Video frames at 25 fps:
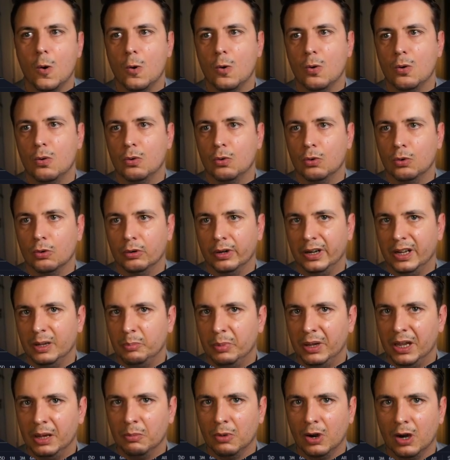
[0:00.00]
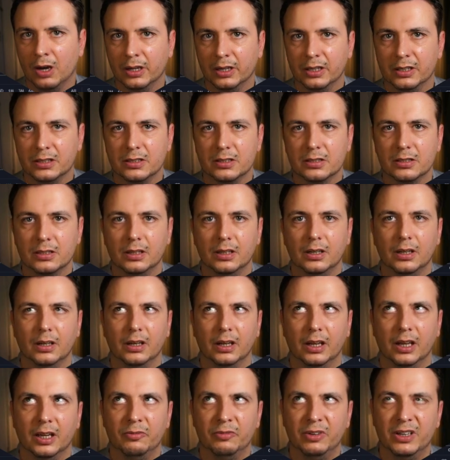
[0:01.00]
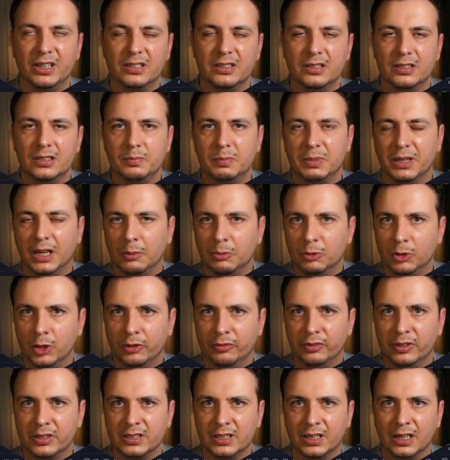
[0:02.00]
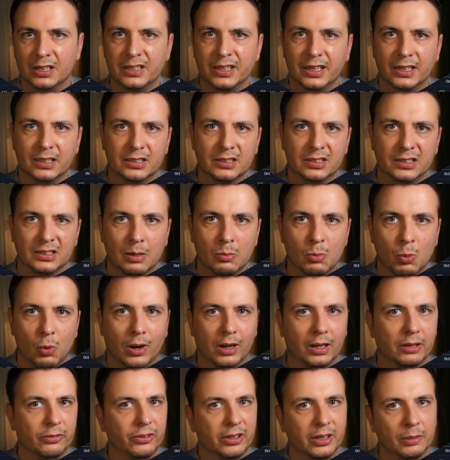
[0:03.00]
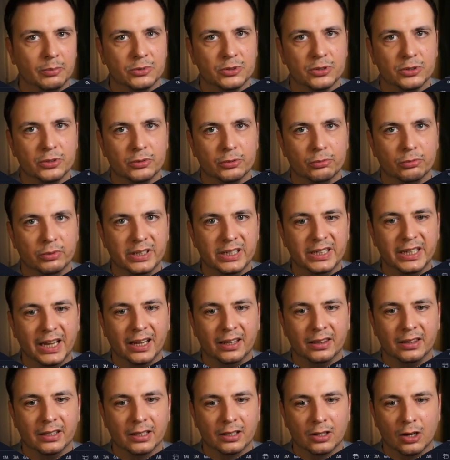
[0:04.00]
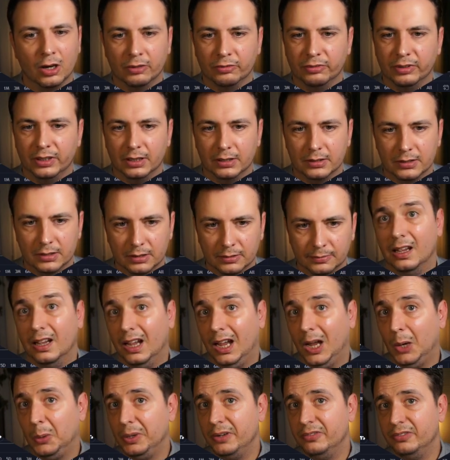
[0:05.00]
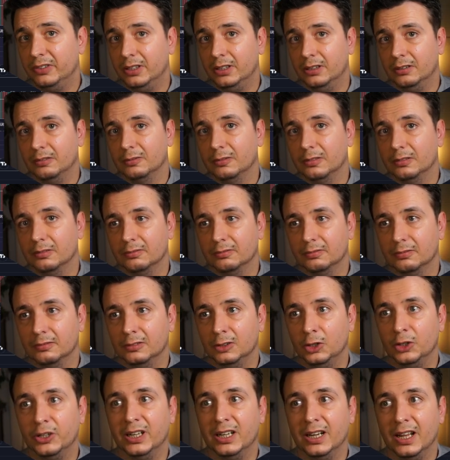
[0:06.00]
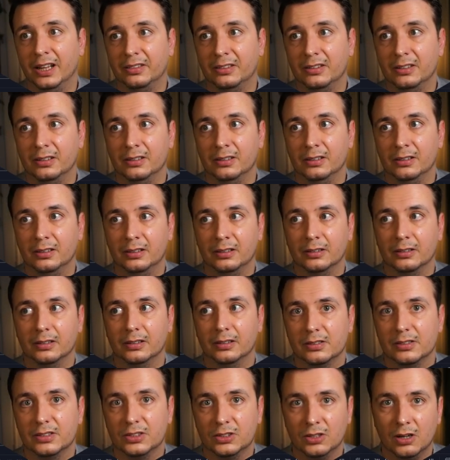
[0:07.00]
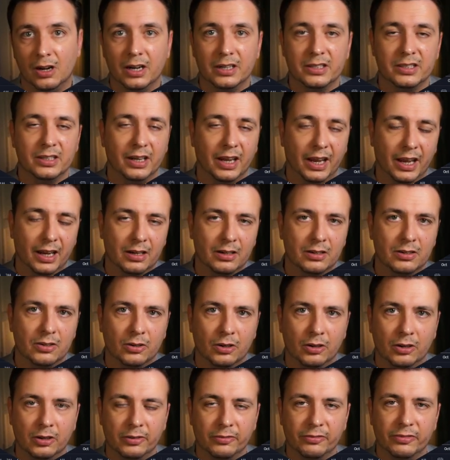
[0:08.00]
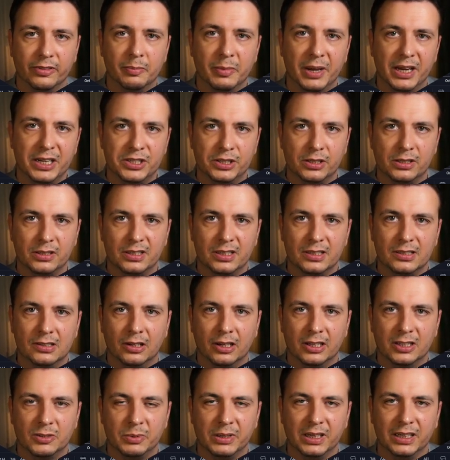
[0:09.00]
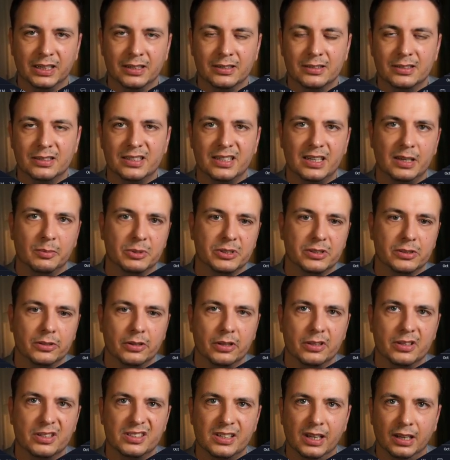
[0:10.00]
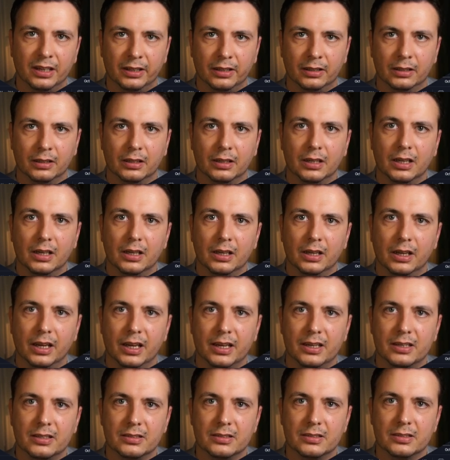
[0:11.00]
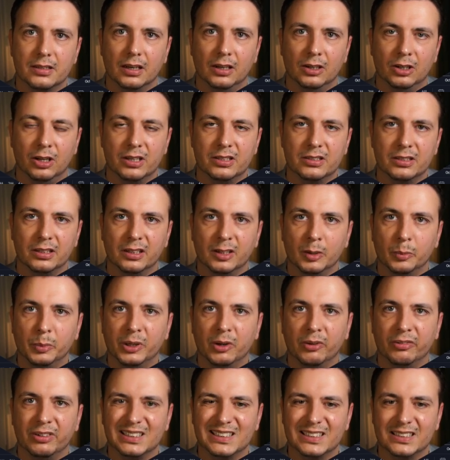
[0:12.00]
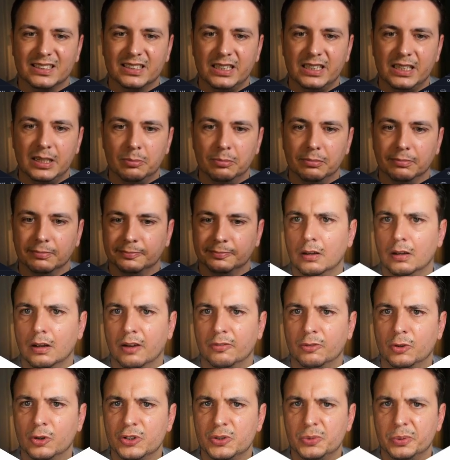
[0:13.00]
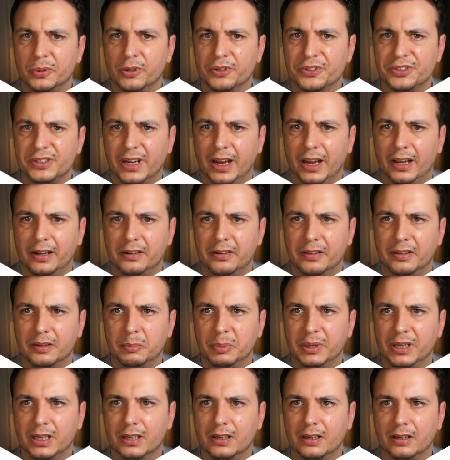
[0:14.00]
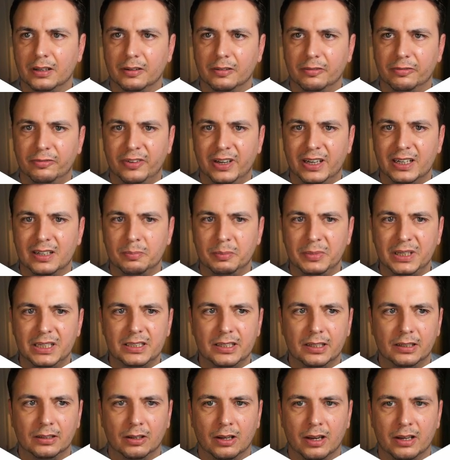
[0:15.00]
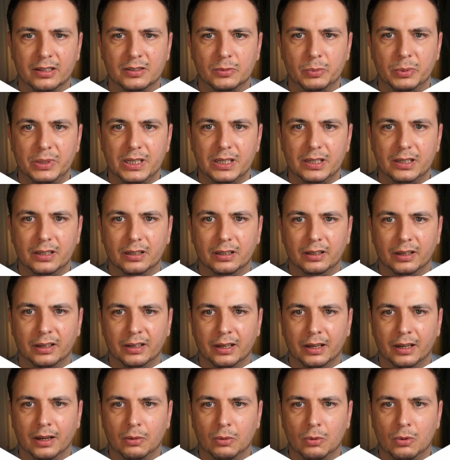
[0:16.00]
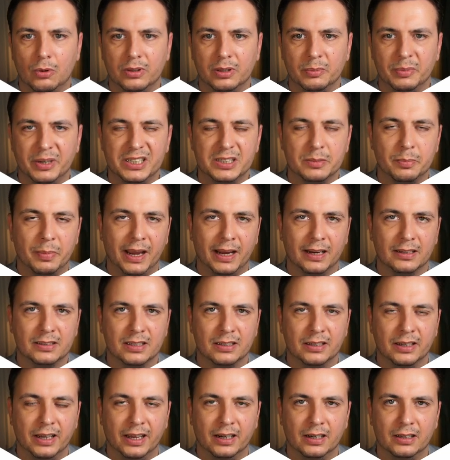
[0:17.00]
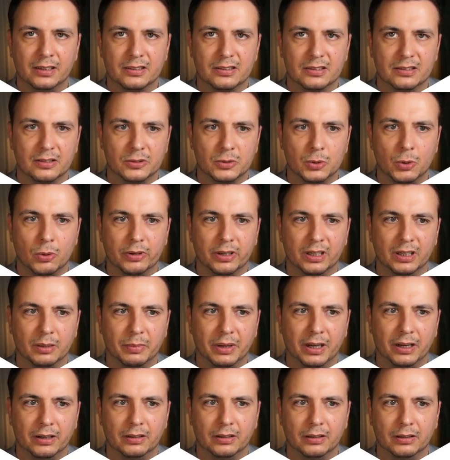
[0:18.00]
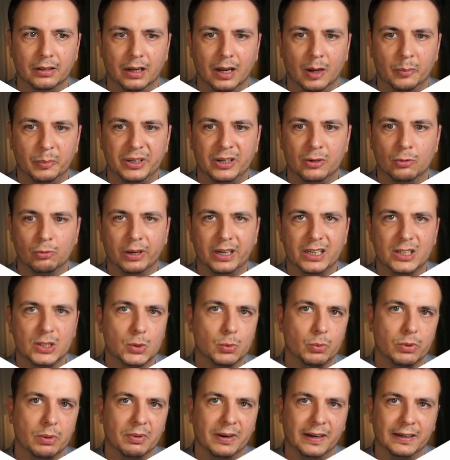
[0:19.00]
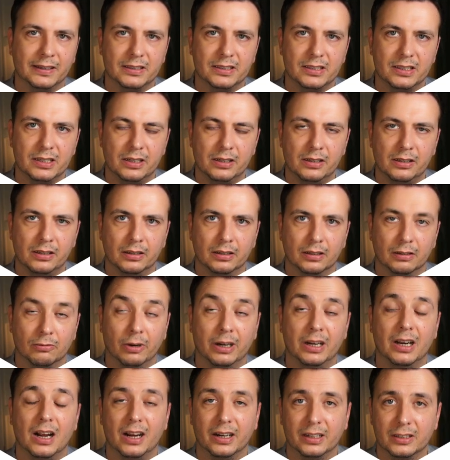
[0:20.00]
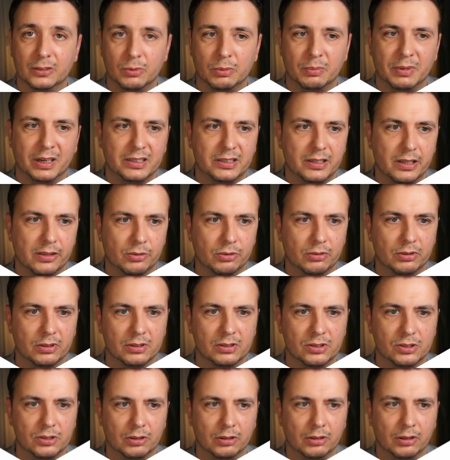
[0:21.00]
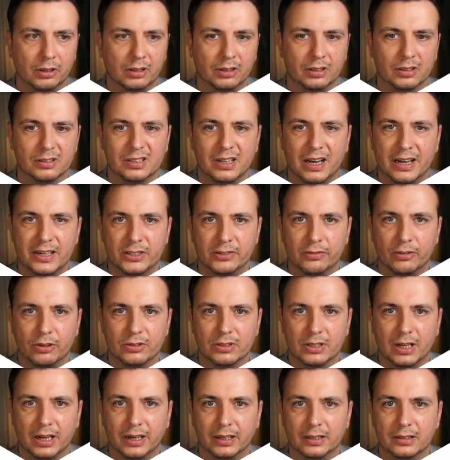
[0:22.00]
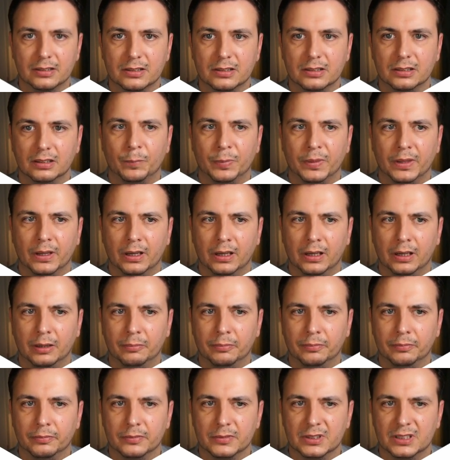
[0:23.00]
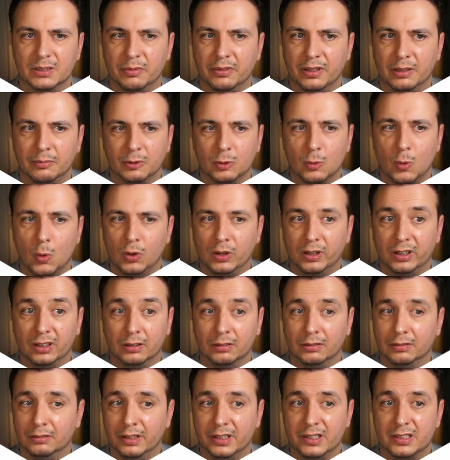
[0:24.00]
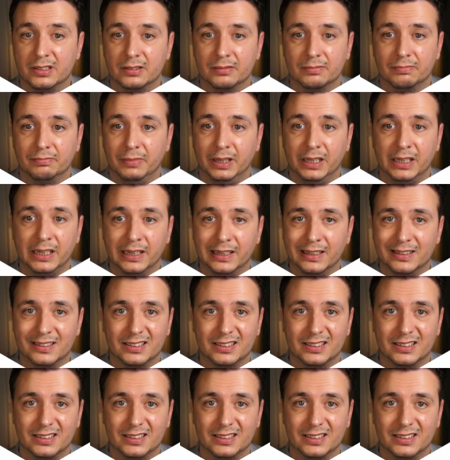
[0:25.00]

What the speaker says: or a bear market, investors become nervous, and it takes some while for them to regain their confidence. However, looking at the start and end of the major indices last week, it does seem as though the selling has lost a little bit of its steam. Of course, we also had the big Fed meeting last week, and now all the major banks and analysts are talking about how many rate hikes we might see through this year and the size of those hikes. Some of them calling as many as